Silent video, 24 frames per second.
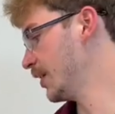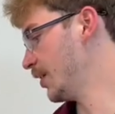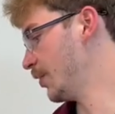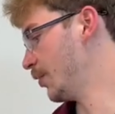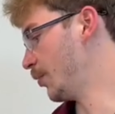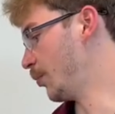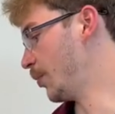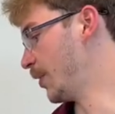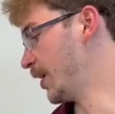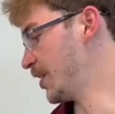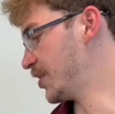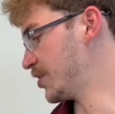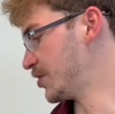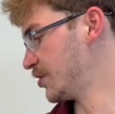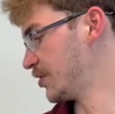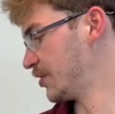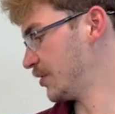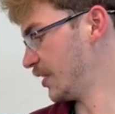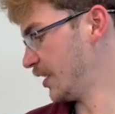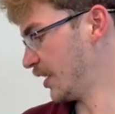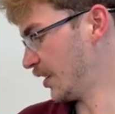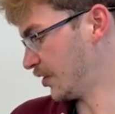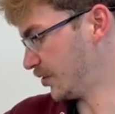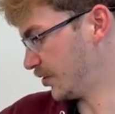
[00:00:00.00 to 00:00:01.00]
which
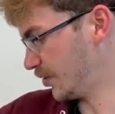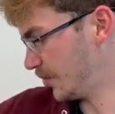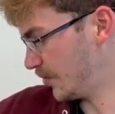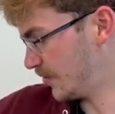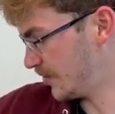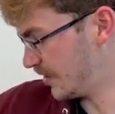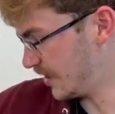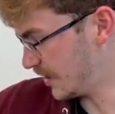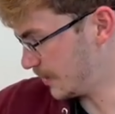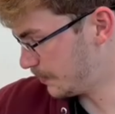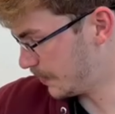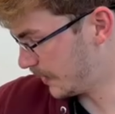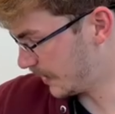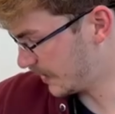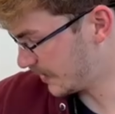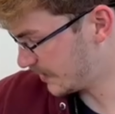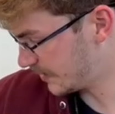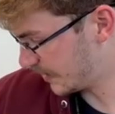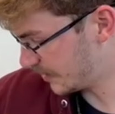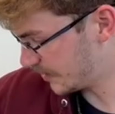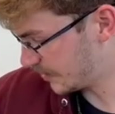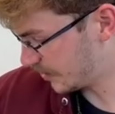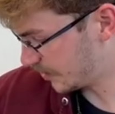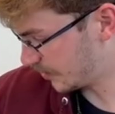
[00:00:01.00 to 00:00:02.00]
includes this ping
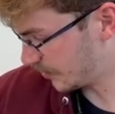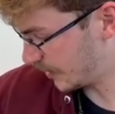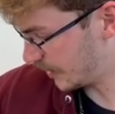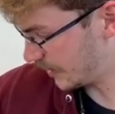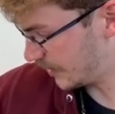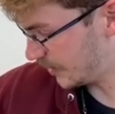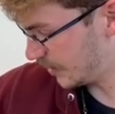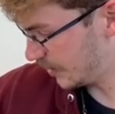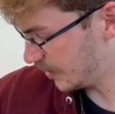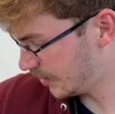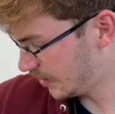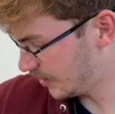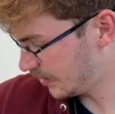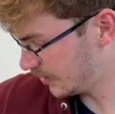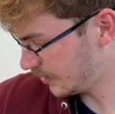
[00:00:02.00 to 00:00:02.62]
sensor right here.